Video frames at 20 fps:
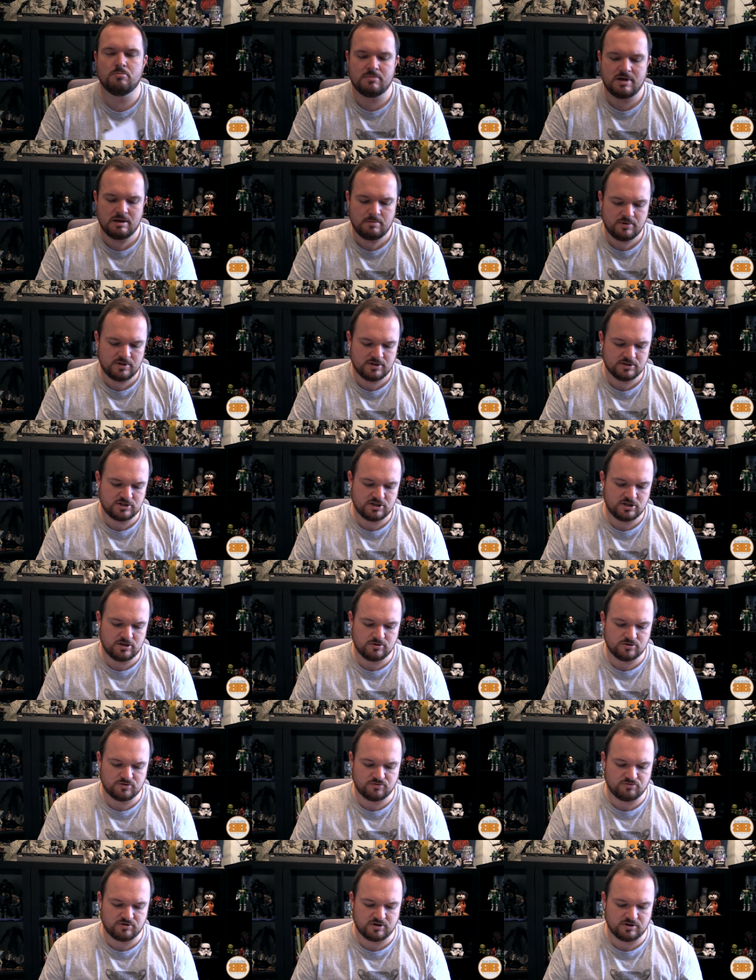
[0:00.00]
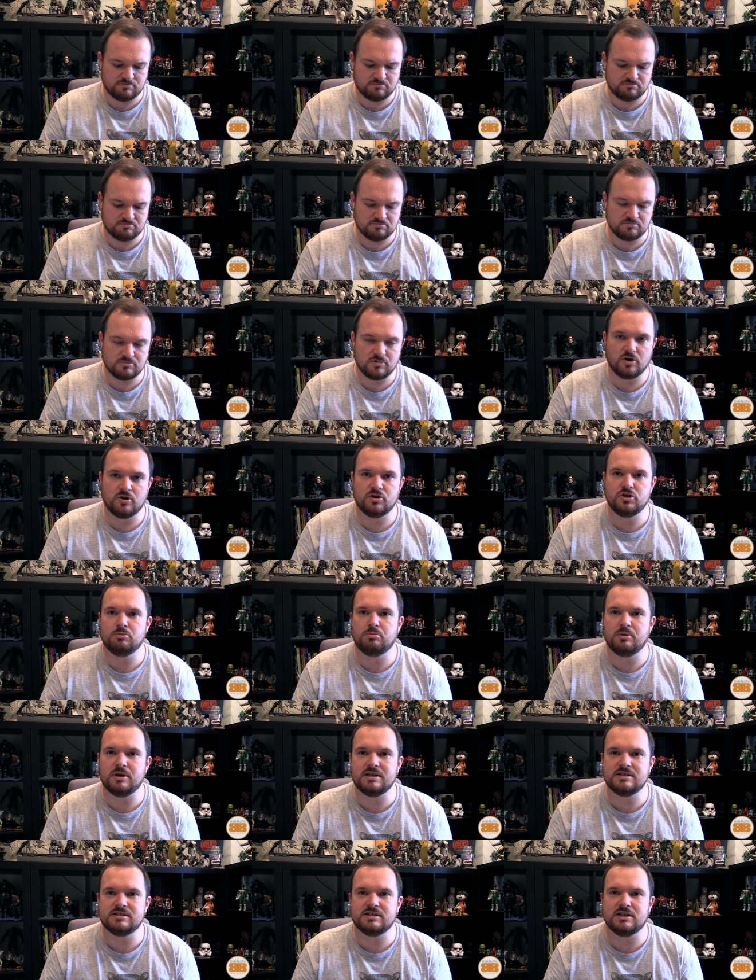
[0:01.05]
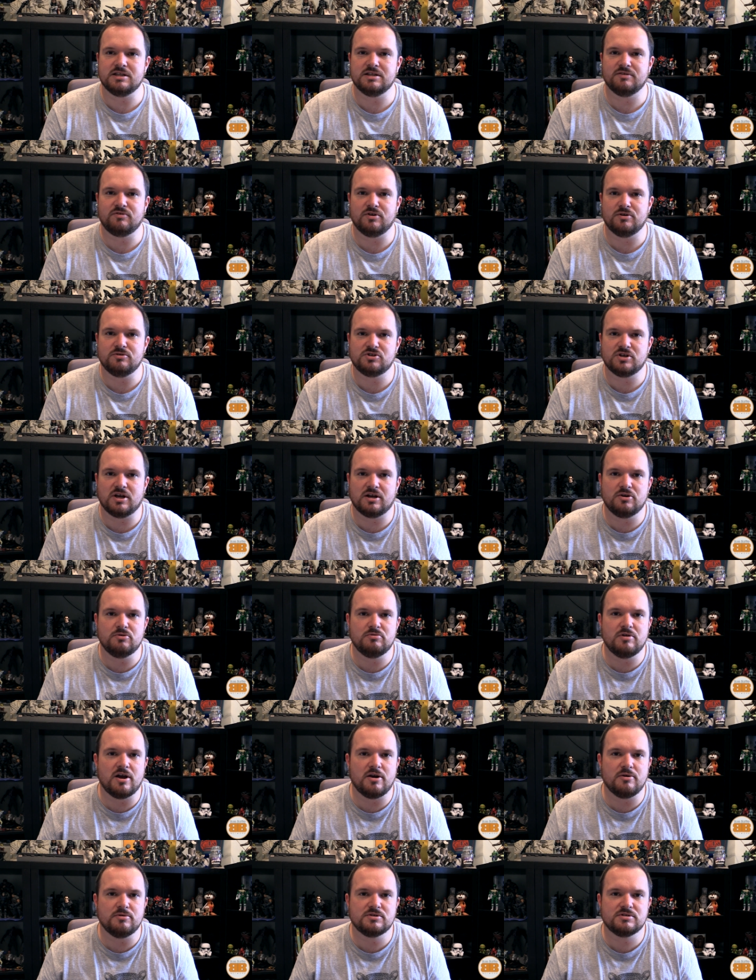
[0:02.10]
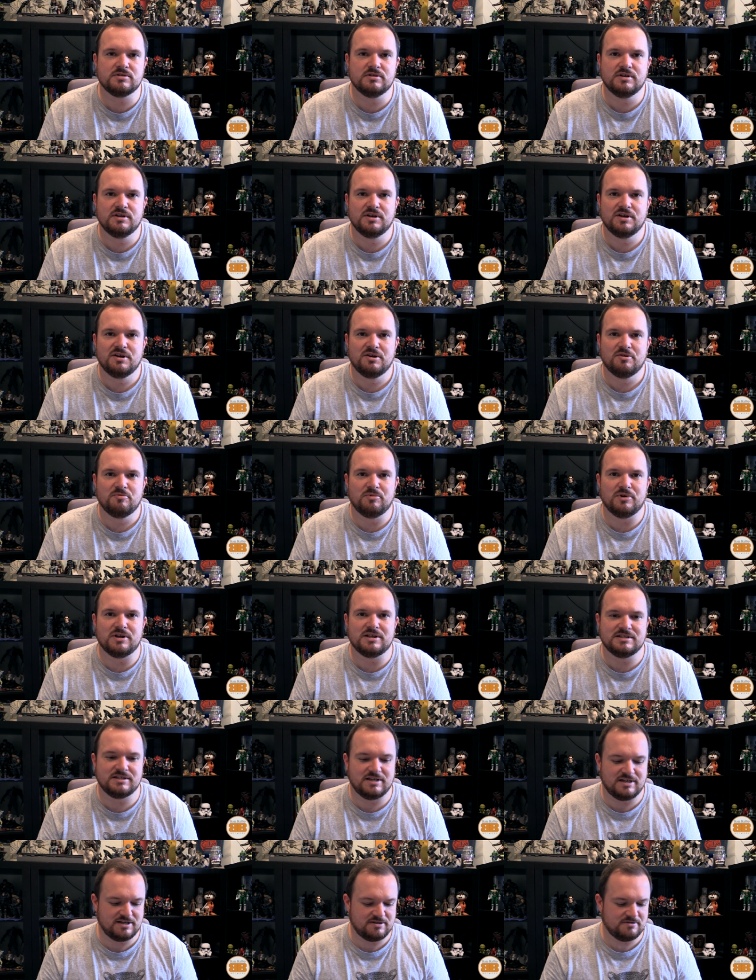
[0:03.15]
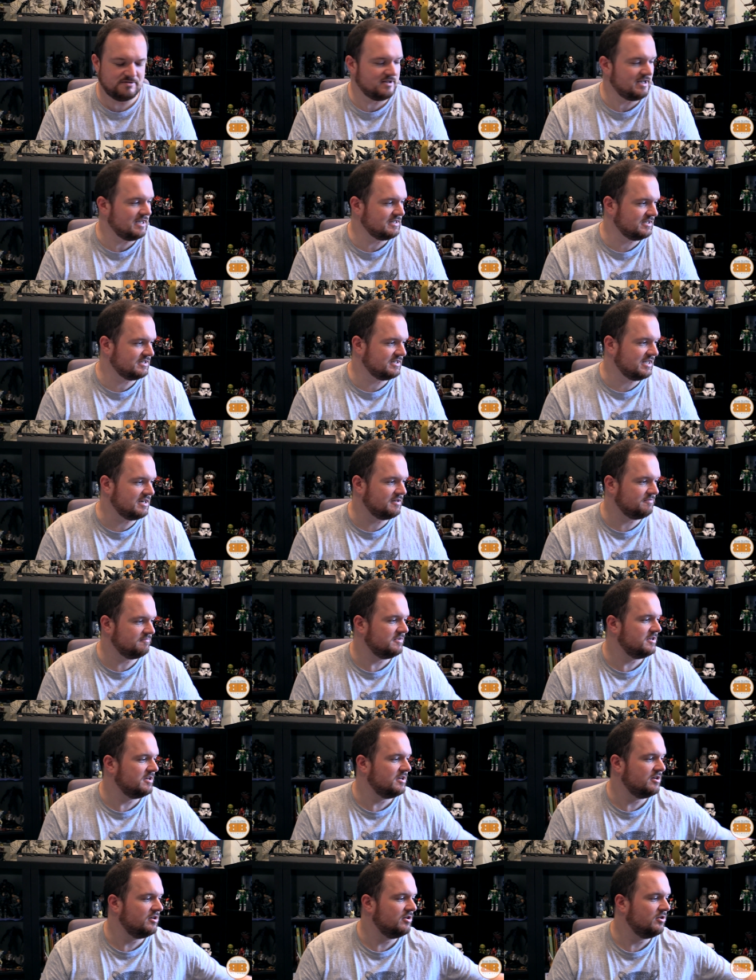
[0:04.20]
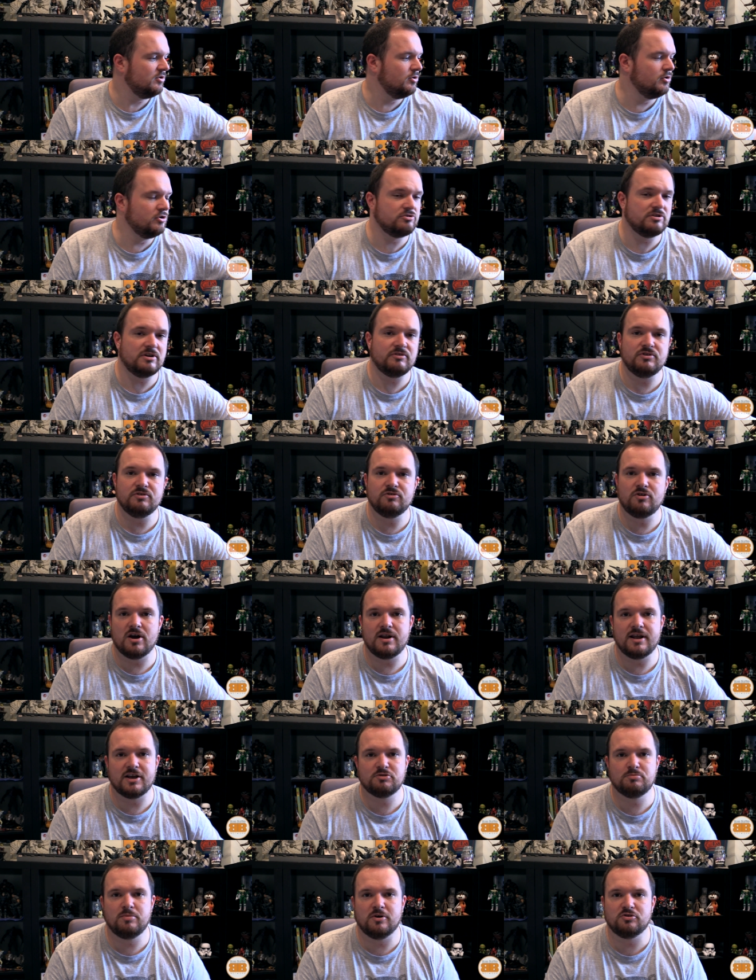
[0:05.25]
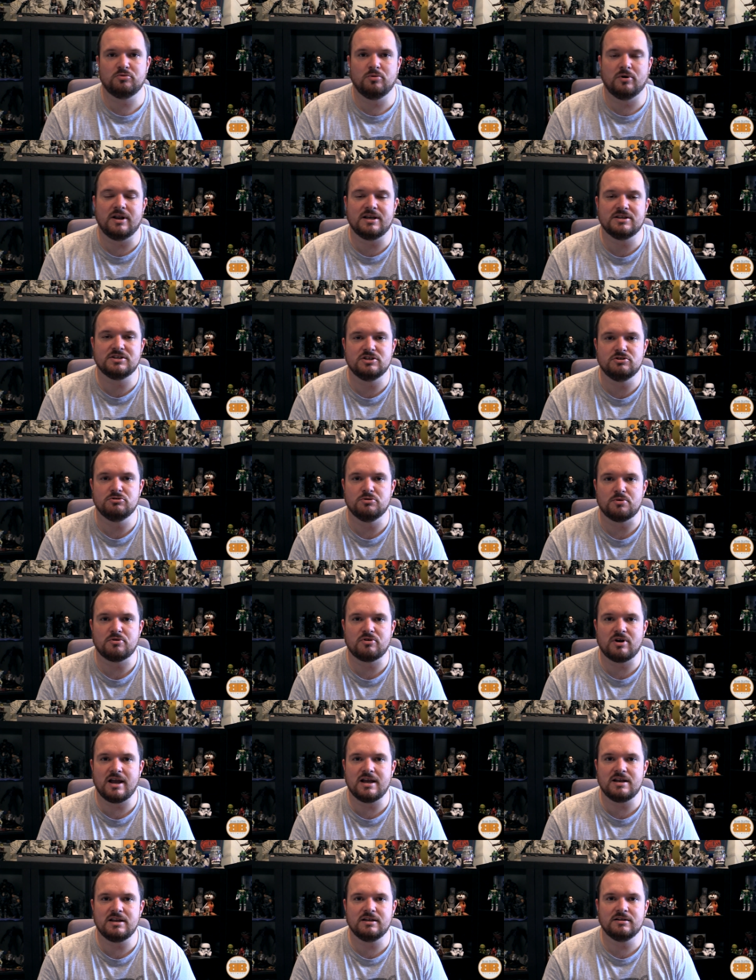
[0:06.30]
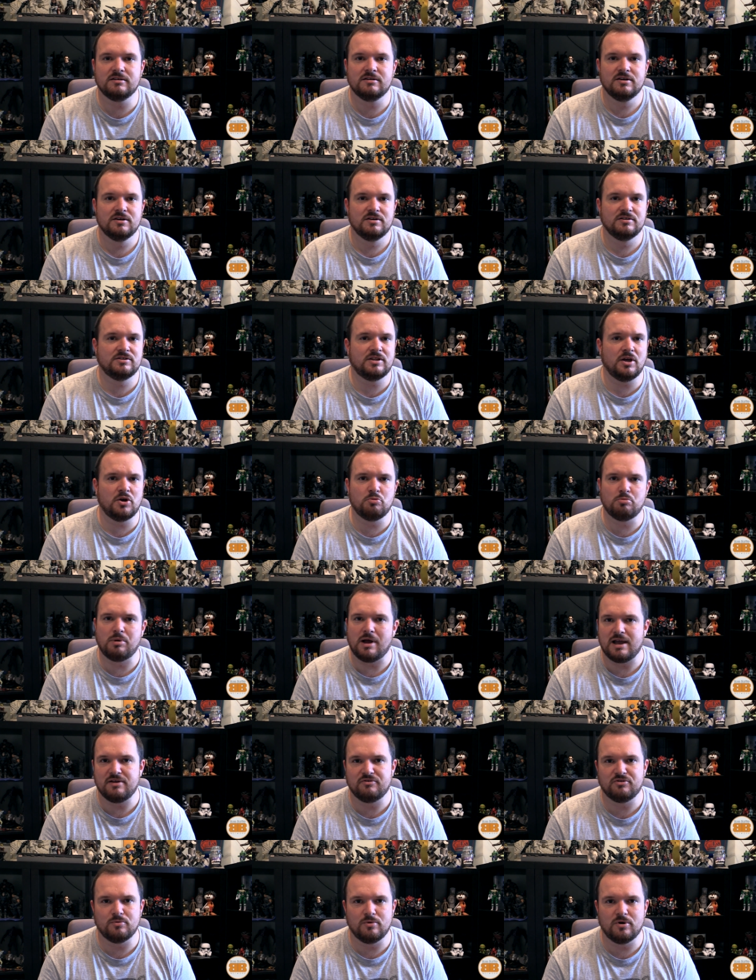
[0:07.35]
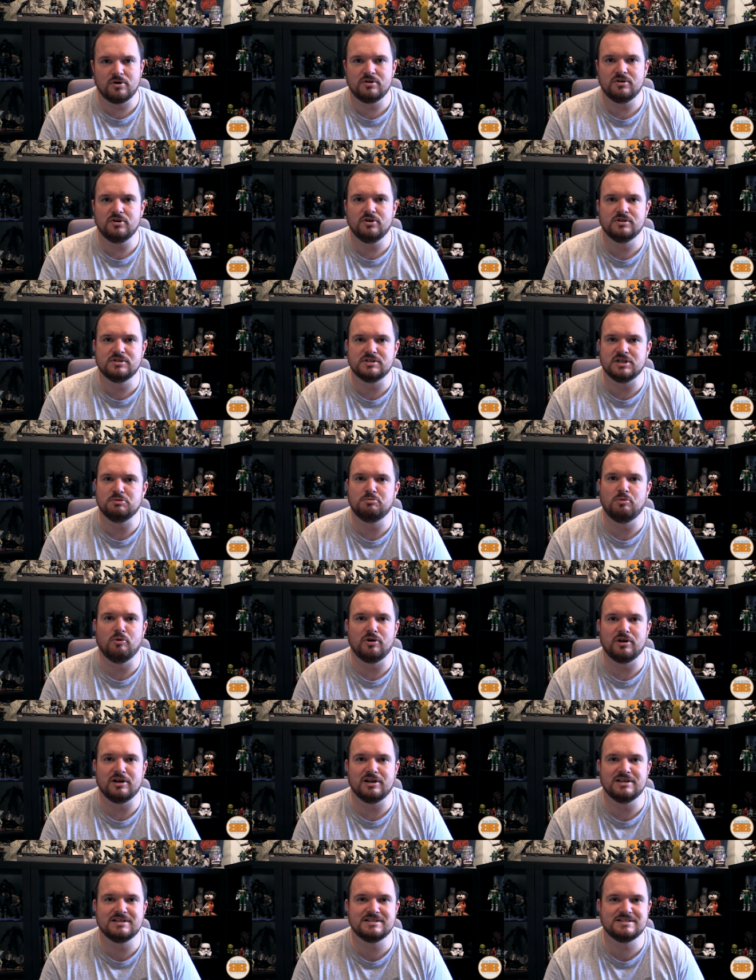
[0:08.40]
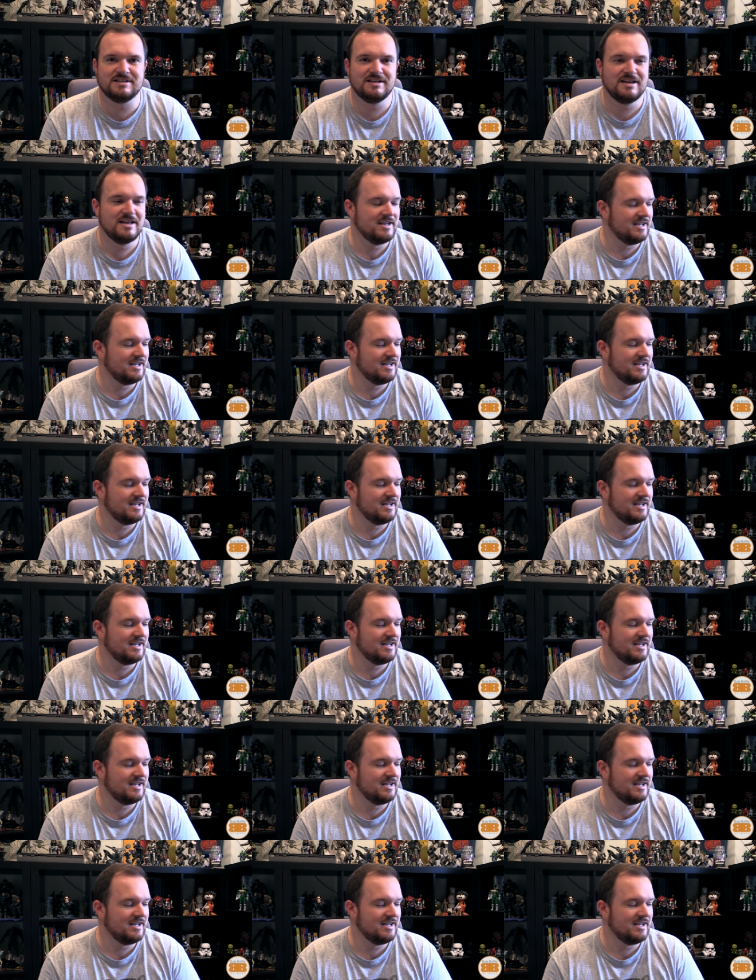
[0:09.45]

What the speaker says: maybe there's a use for it on your PC in the future, who knows. But as I said, order it if you've got an Xbox One S and you're upgrading. Don't pay for one, utterly pointless.